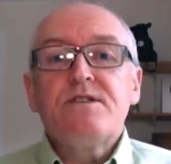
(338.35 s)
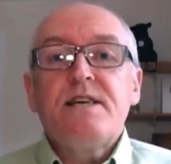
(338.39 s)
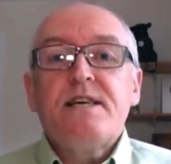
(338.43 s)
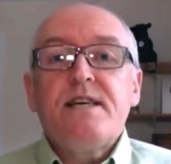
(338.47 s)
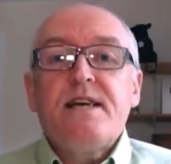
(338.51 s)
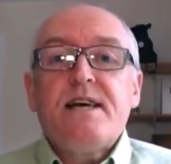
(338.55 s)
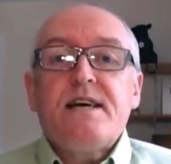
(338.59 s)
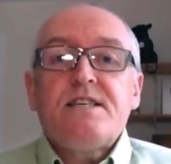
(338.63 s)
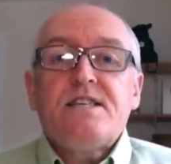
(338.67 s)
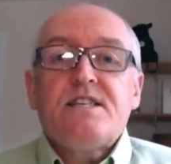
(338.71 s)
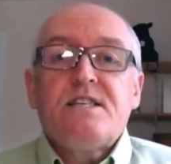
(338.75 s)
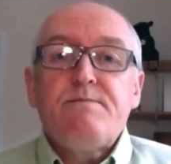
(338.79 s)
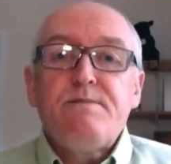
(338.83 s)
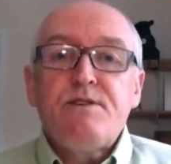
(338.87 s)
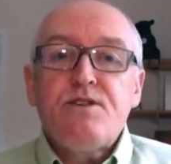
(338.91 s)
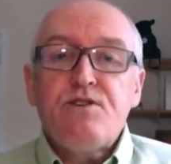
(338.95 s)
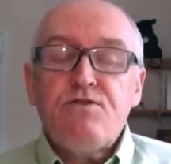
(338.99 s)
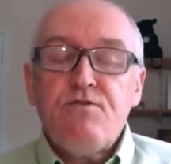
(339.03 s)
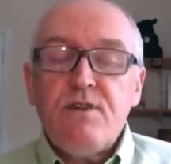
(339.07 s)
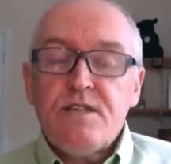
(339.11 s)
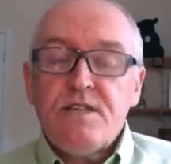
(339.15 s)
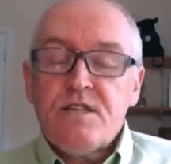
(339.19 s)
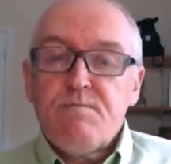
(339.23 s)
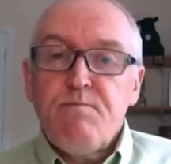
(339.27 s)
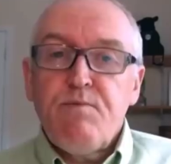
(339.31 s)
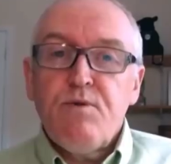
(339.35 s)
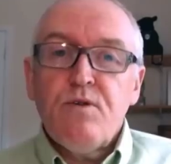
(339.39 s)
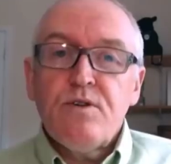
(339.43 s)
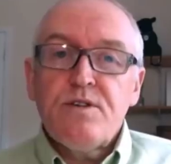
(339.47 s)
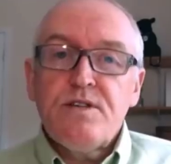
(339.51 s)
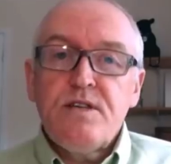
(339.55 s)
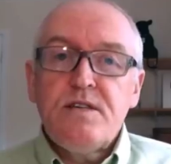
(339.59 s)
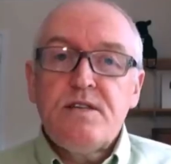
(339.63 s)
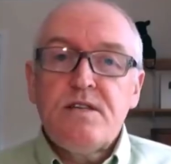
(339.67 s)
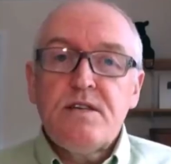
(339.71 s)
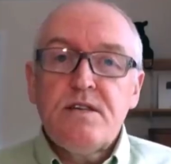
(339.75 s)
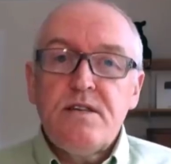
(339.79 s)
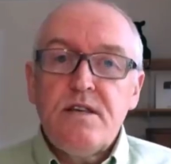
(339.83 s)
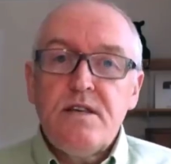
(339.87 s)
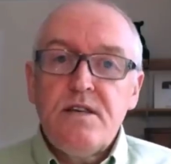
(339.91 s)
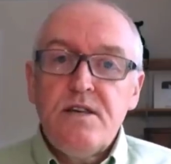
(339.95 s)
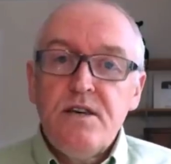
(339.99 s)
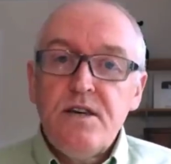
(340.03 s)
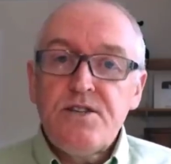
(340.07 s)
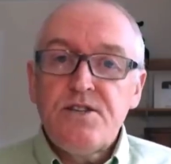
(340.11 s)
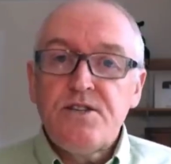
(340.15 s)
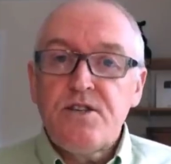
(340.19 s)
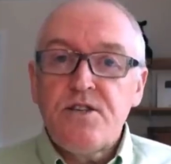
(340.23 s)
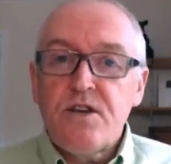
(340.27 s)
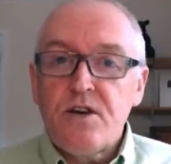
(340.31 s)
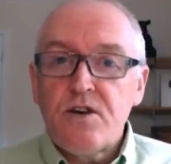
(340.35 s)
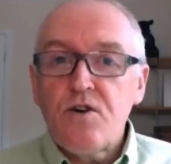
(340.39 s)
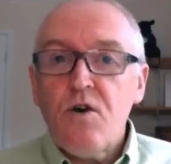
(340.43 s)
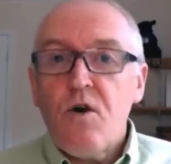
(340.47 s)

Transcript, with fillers: Then it has to be transported to the nurses and